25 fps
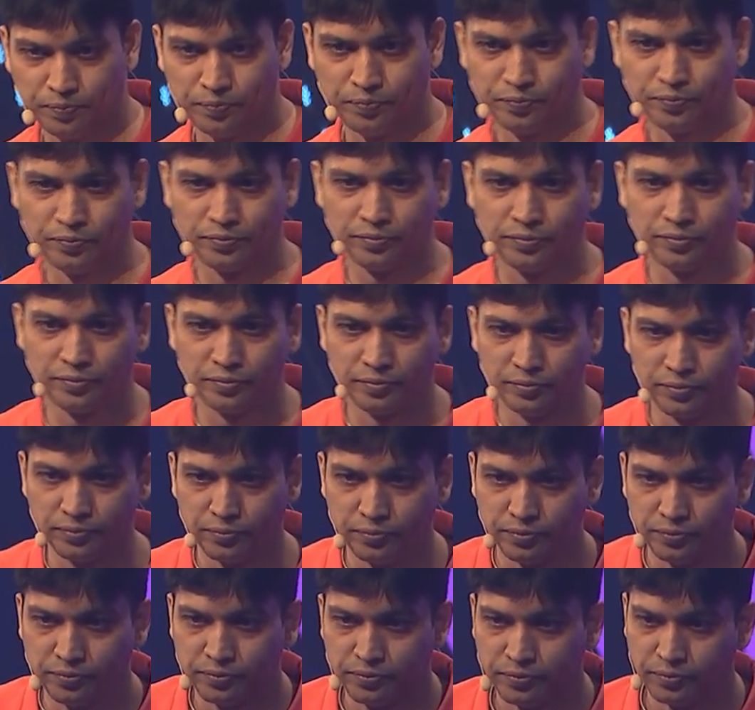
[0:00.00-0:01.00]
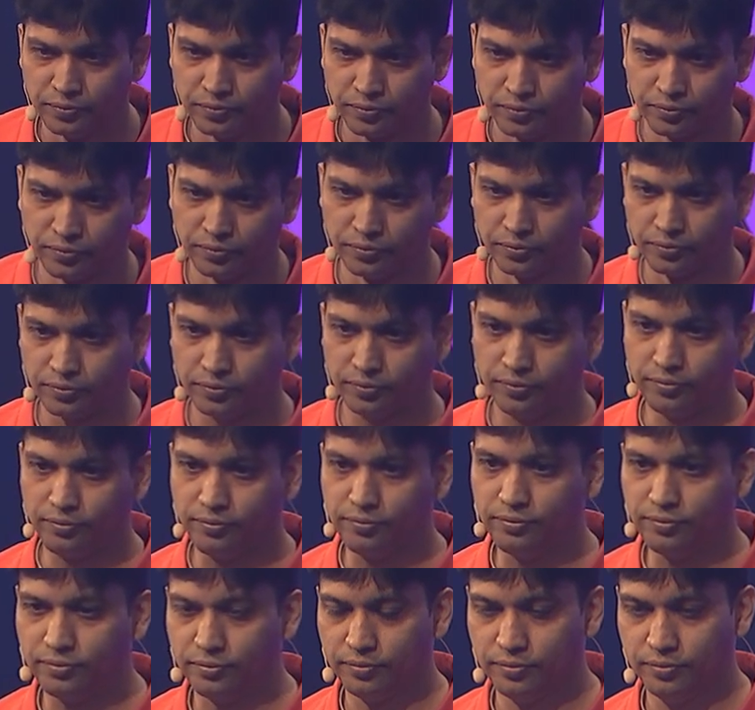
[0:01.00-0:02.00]

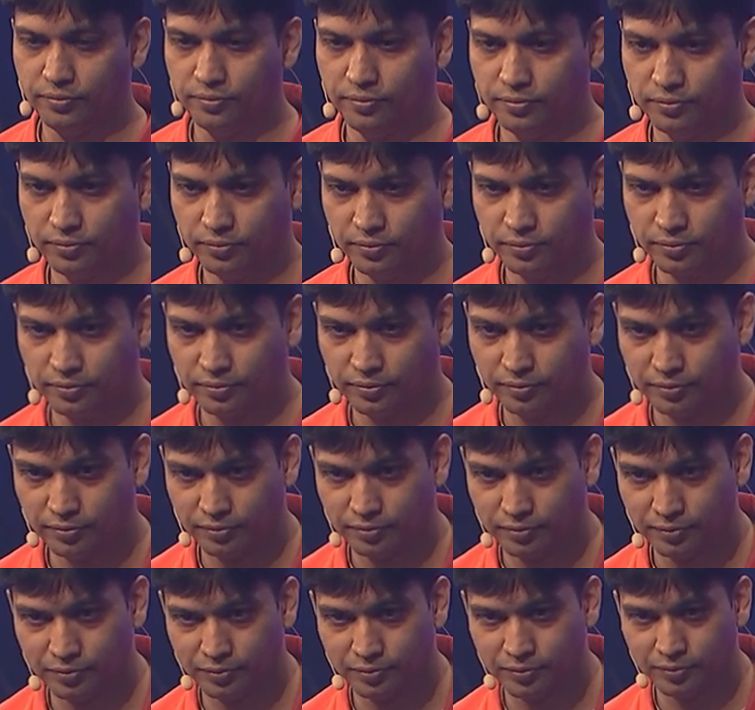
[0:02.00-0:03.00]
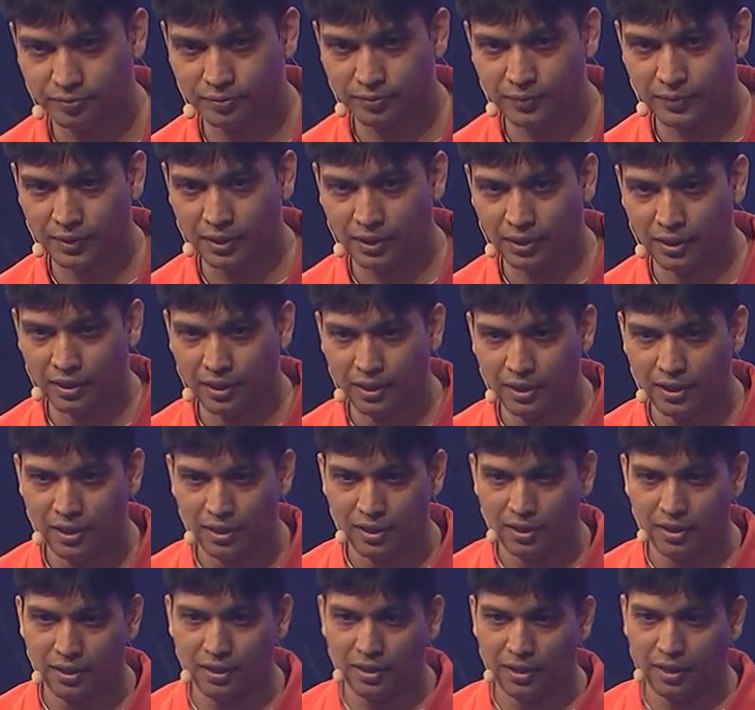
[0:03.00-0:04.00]

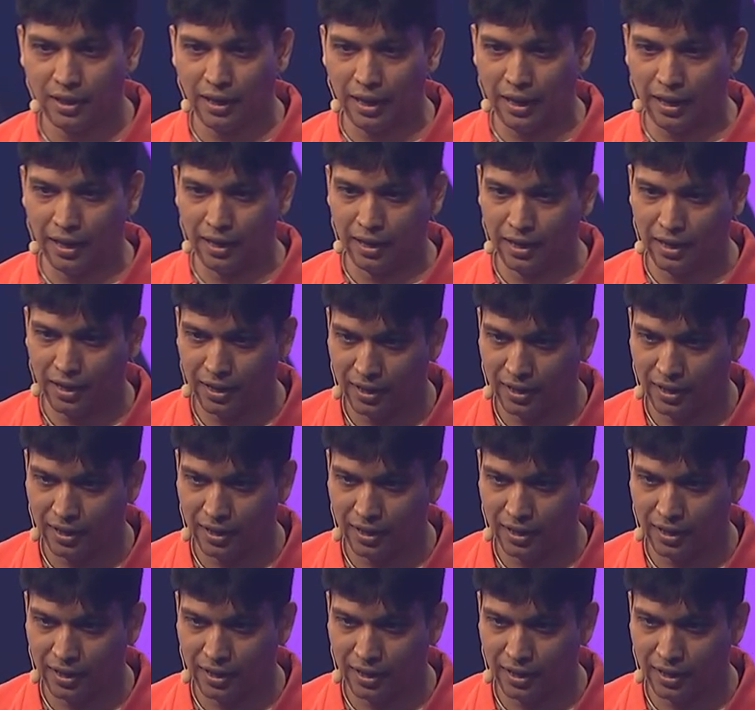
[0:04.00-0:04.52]
Nobody speaks.